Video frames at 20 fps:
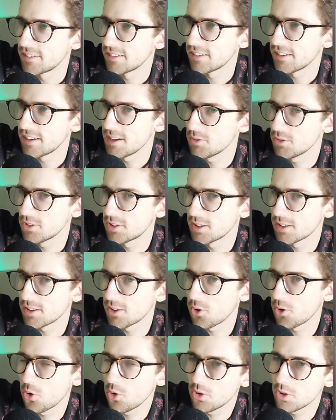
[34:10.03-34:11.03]
Even
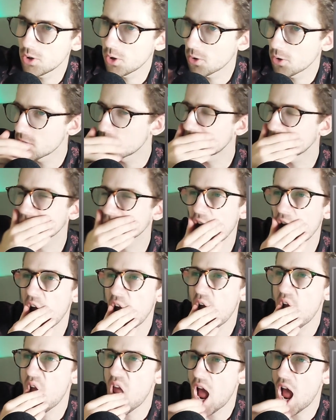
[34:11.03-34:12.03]
early on in this
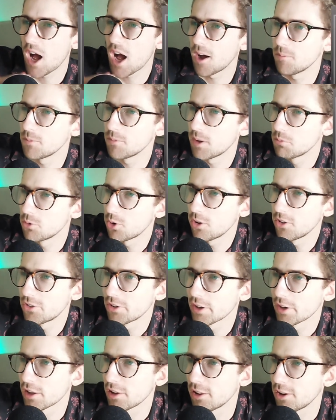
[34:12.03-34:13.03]
game, I'm
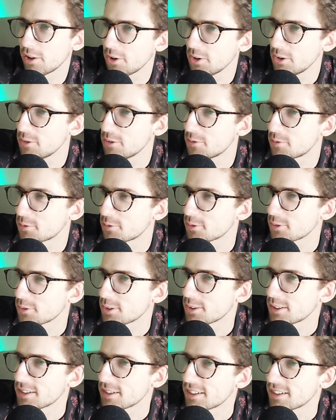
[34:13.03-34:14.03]
noticing a lot of
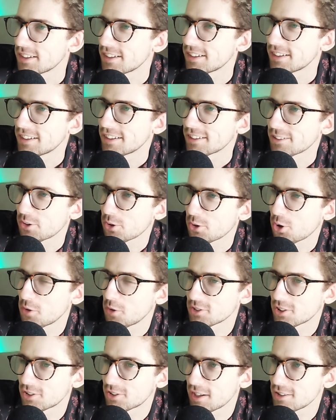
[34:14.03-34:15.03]

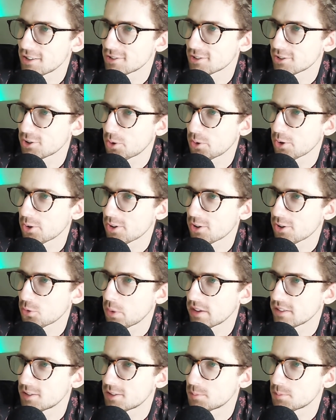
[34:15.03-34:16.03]
conversations going on in this
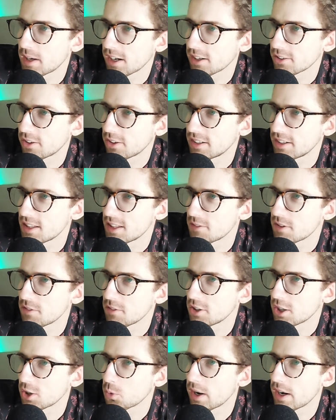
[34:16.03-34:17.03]
Wellington backline, and they've
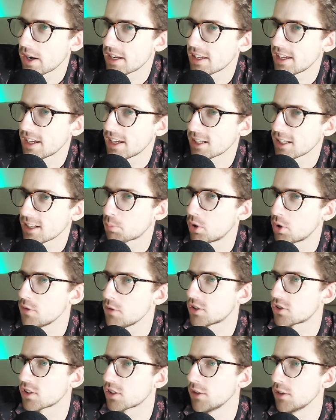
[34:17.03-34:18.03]
given it away again because
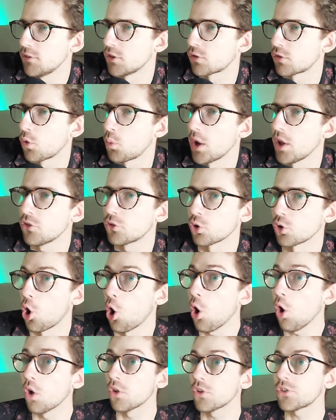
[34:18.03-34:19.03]
Privic delivers for Wenzel
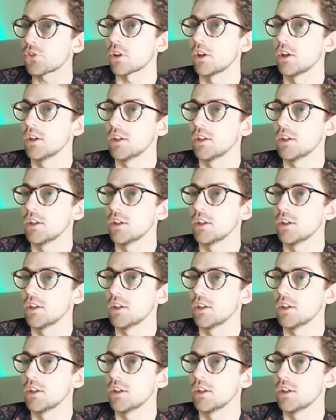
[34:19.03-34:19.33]
Halls.